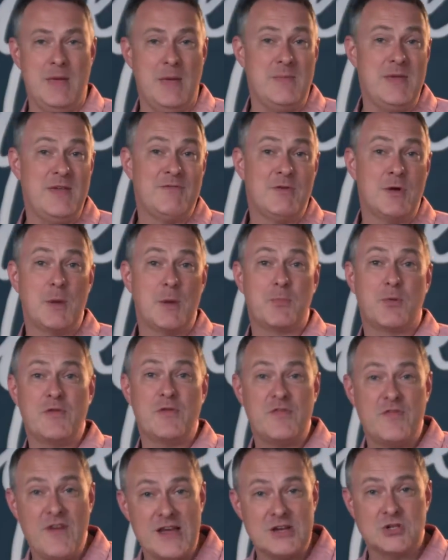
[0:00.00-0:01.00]
Maybe even a
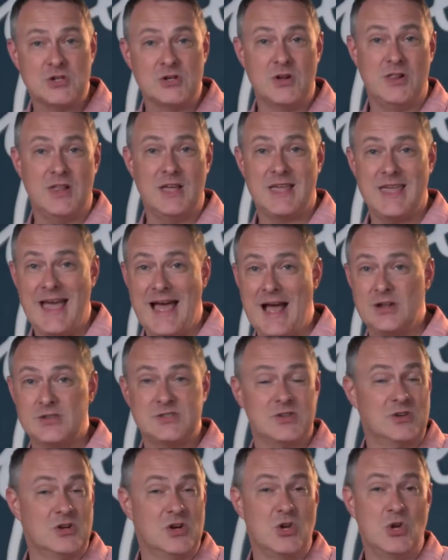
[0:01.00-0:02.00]
professional, a
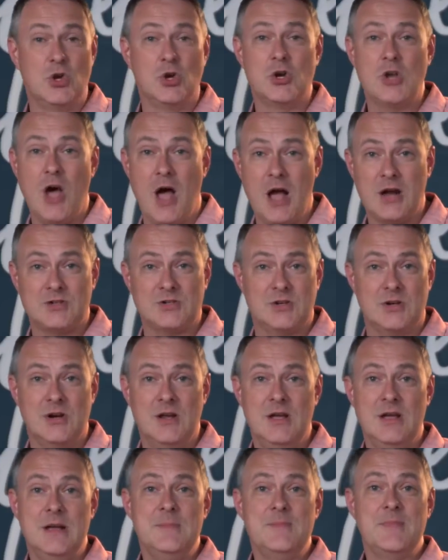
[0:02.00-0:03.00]
counselor, your doctor,
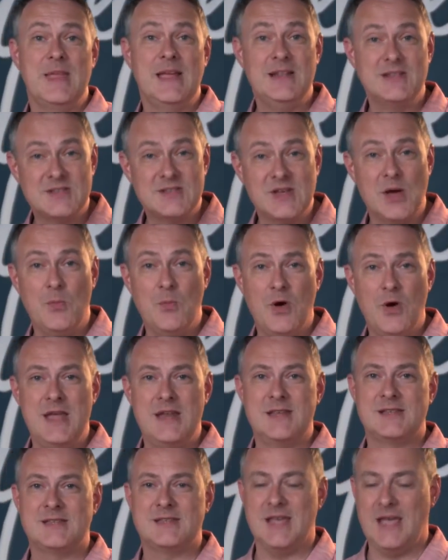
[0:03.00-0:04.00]
in some way
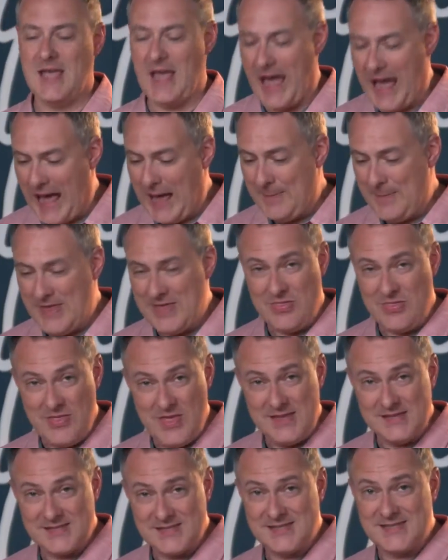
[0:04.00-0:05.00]
to say, I'm in
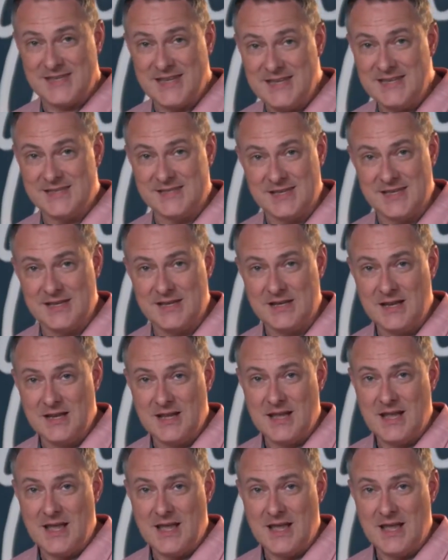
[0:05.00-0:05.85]
this season,